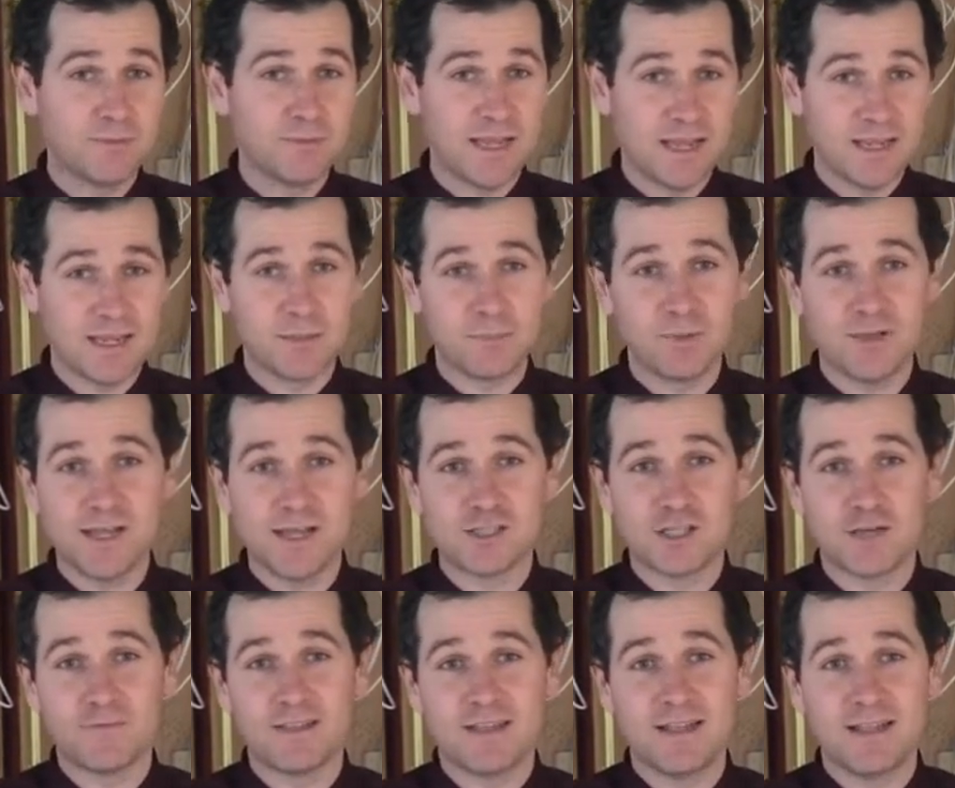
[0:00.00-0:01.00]
taking place
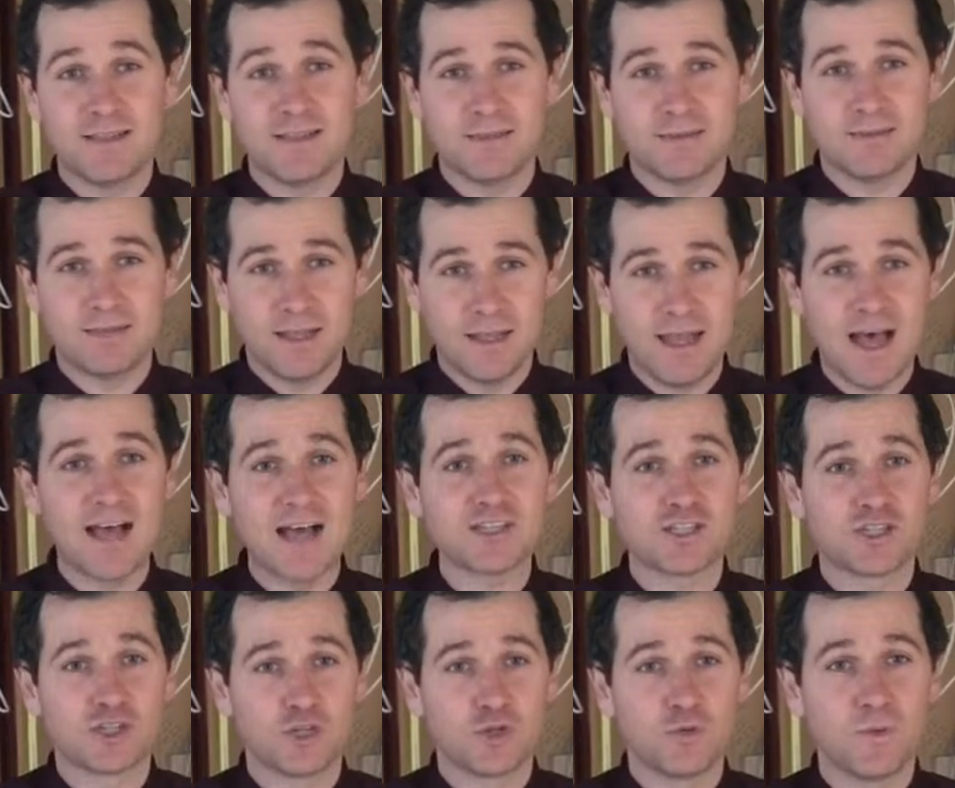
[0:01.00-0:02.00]
over the
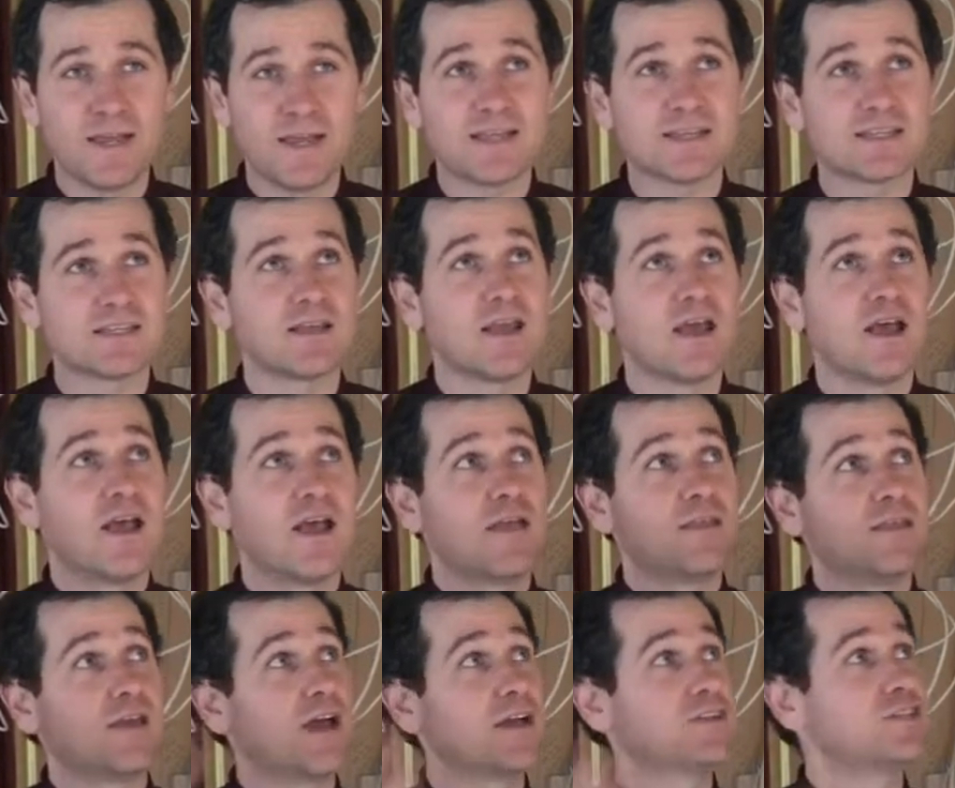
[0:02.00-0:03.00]
last 2 weeks.
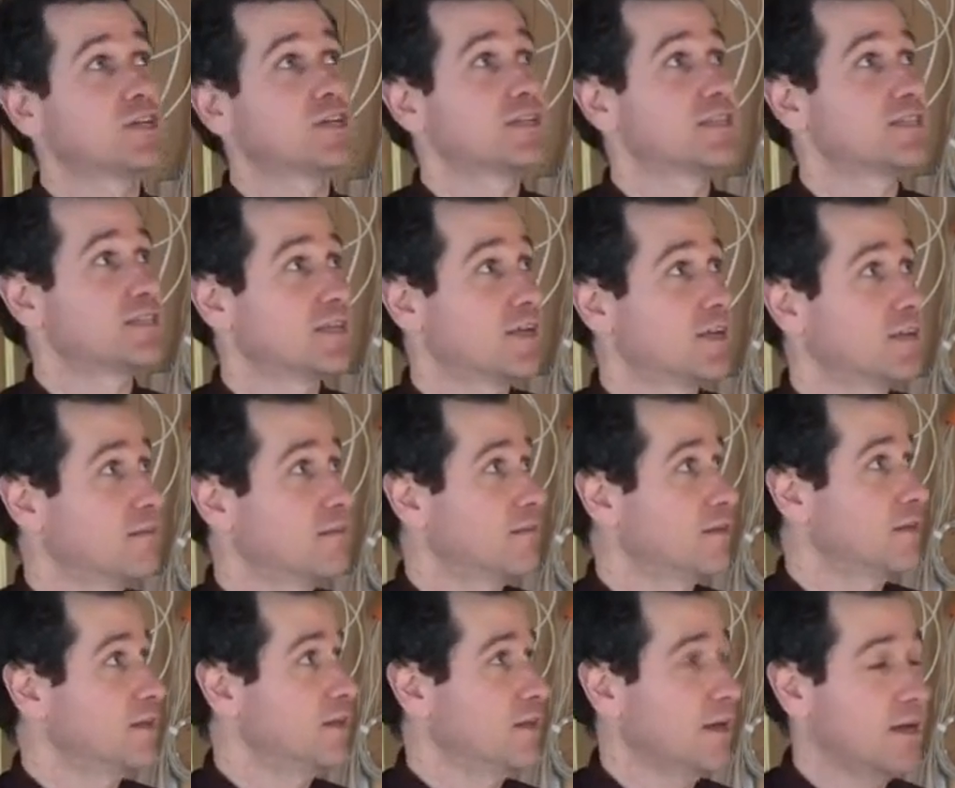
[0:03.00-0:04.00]
As you can see,
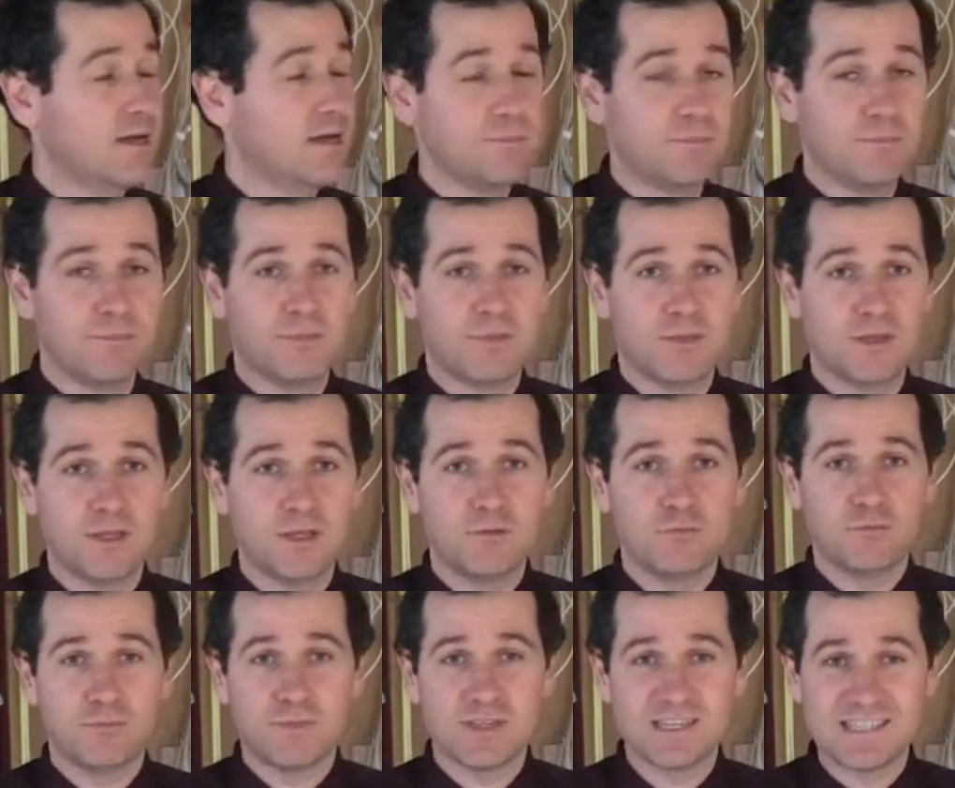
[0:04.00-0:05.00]

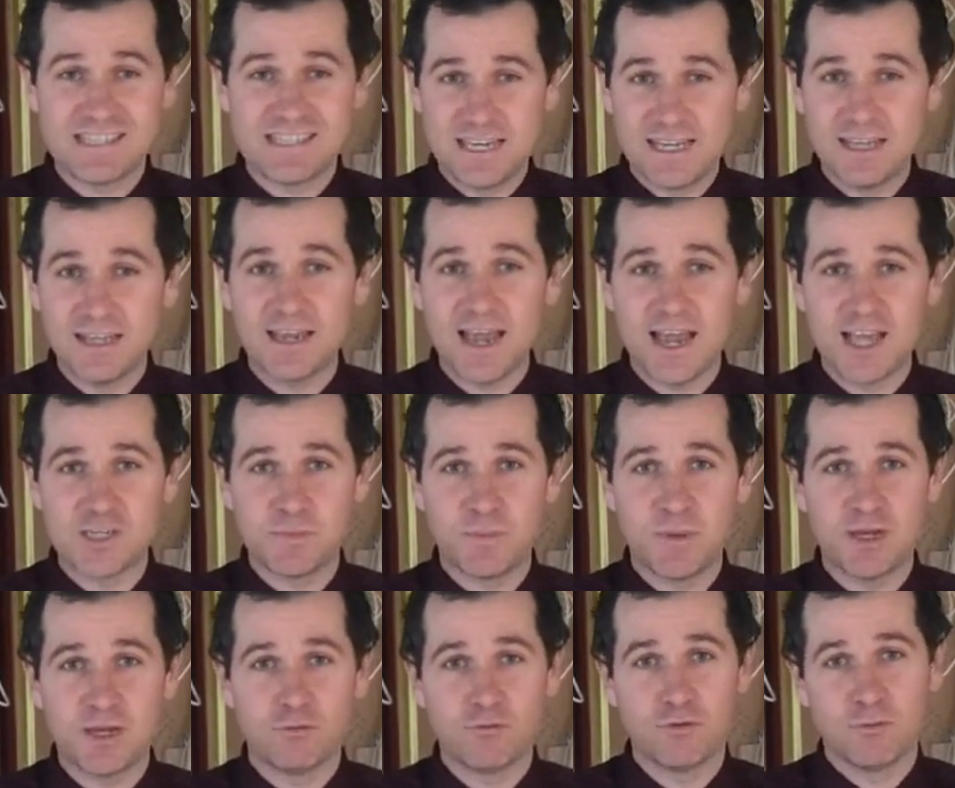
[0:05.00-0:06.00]
the ceiling has
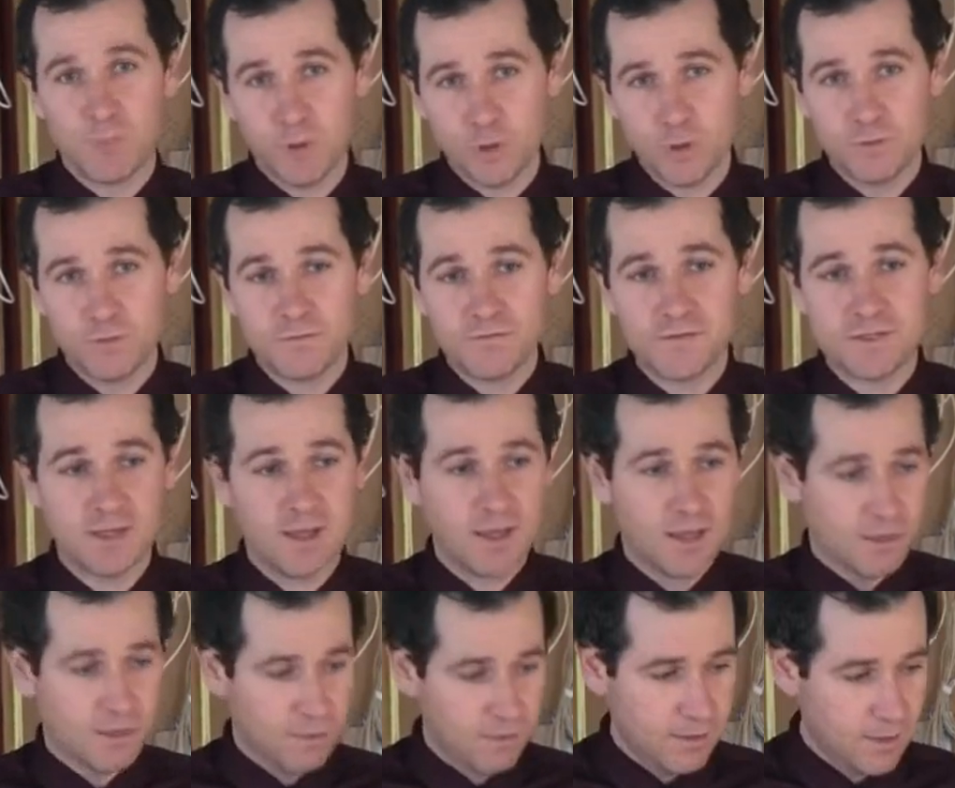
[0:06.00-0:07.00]
been removed,
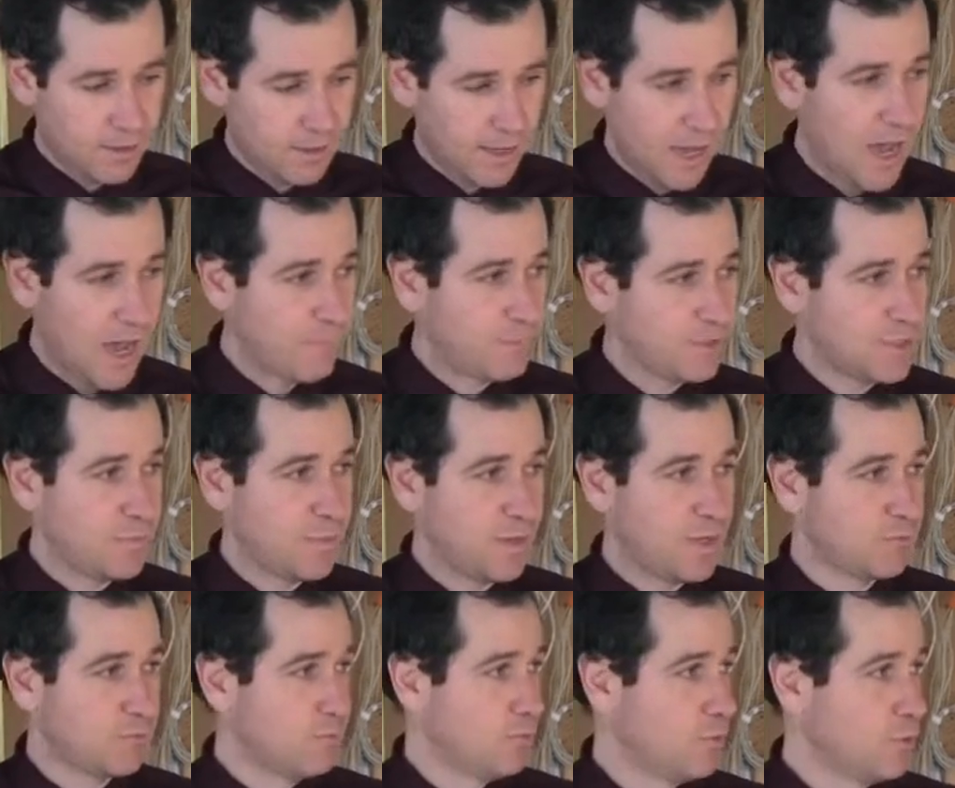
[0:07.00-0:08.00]
the carpet's
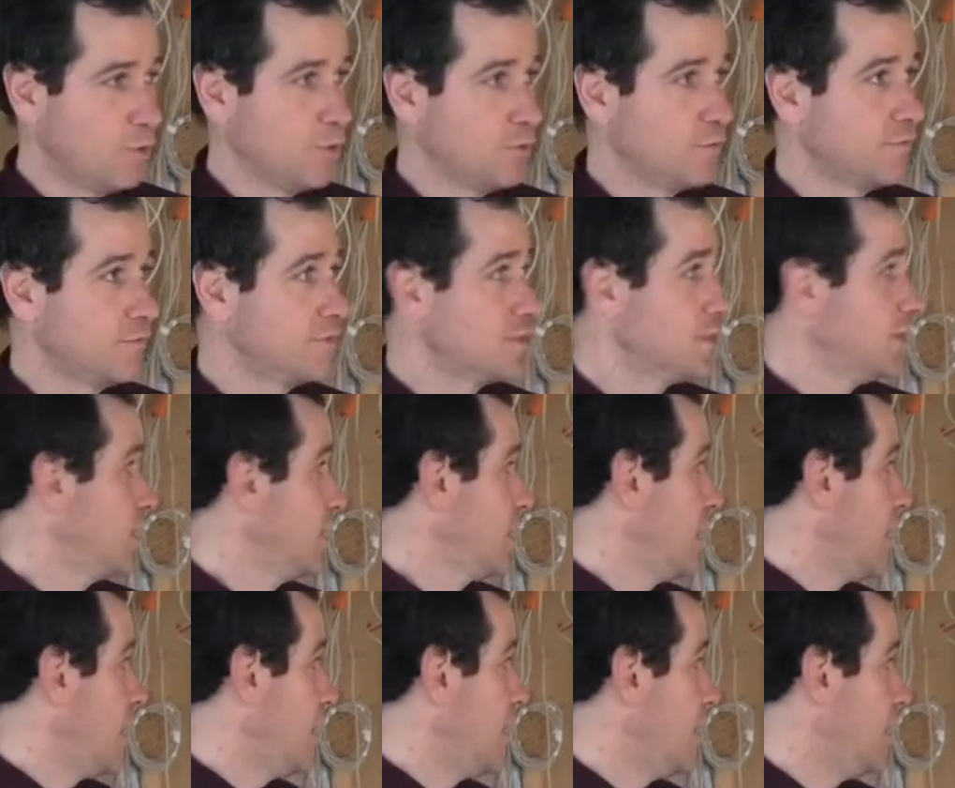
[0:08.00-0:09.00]
been removed.
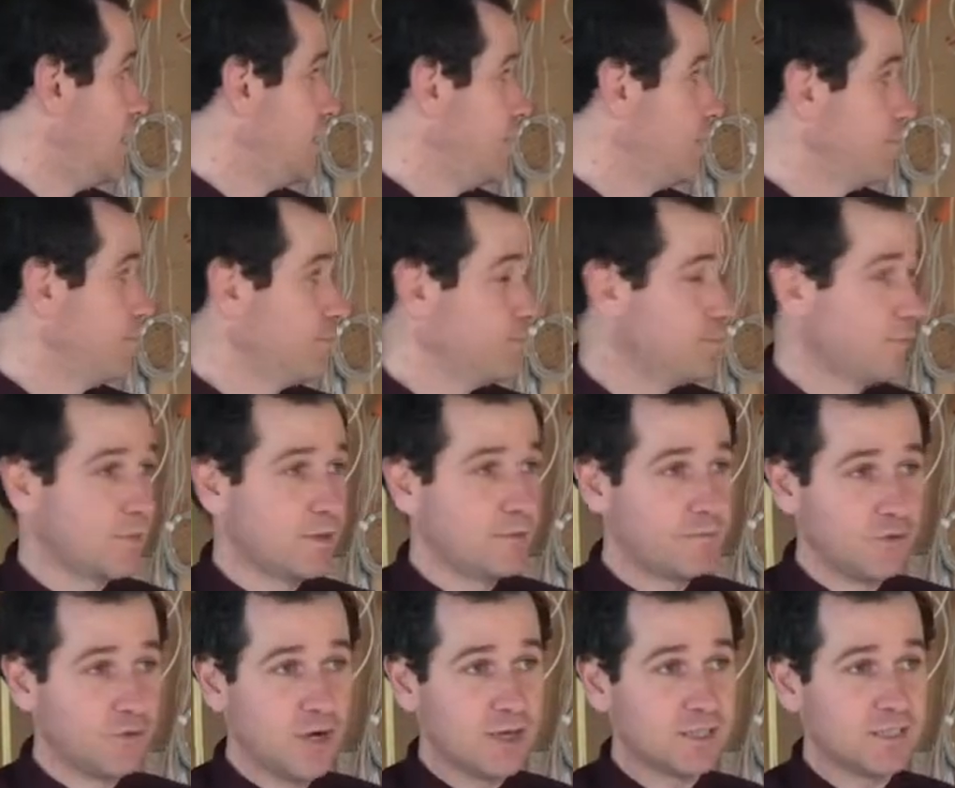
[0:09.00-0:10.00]

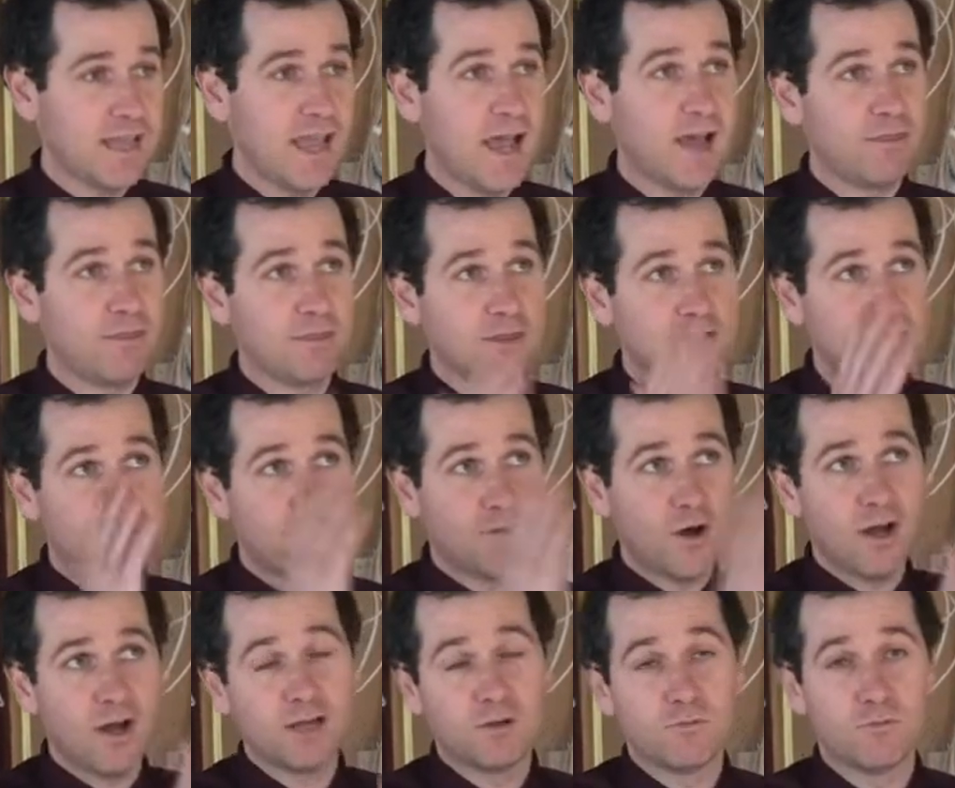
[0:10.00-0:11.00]
They've knocked out the
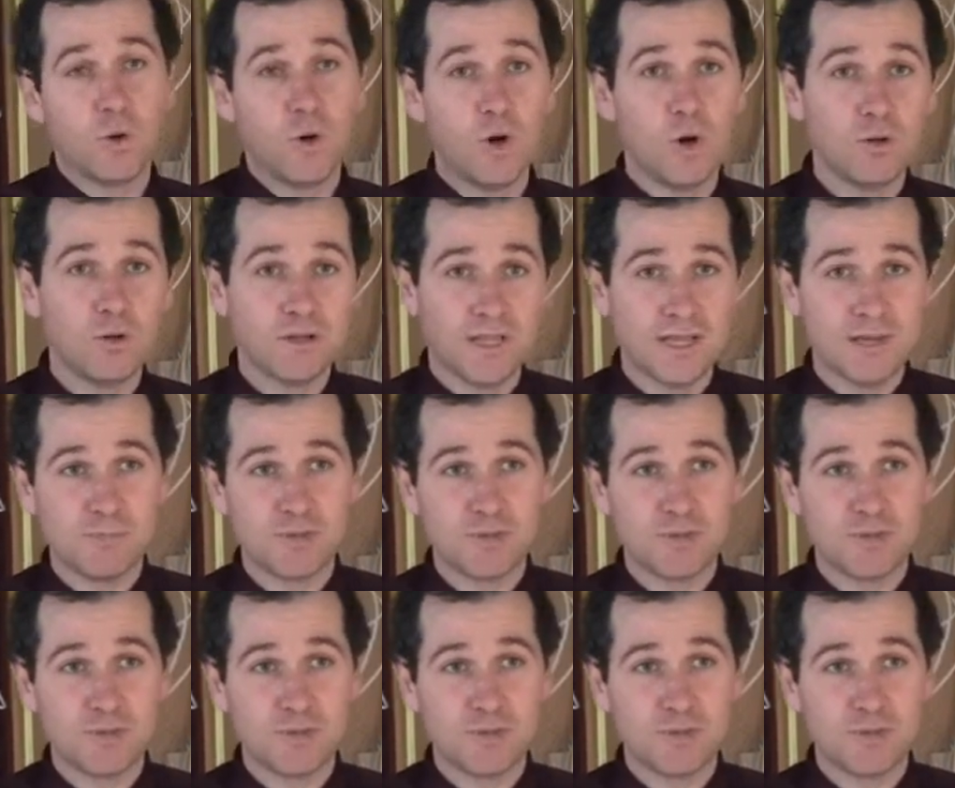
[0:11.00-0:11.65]
dividing wall in